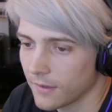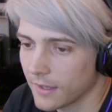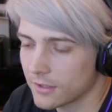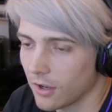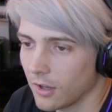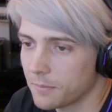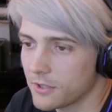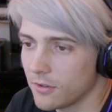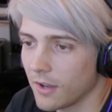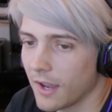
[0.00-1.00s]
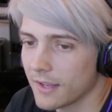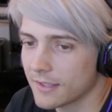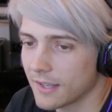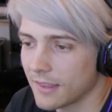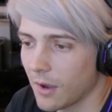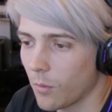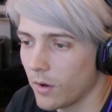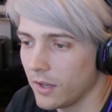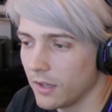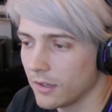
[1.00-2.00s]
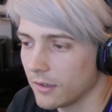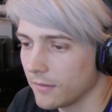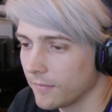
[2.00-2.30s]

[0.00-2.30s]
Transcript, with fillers: It's all up to you guys. Get that win.